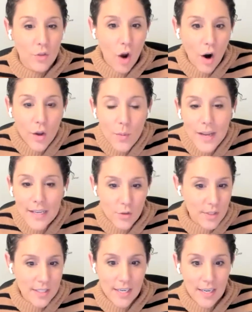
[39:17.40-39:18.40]
are you
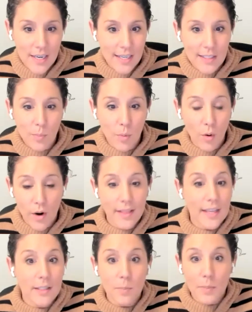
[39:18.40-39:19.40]
interested in exploring this?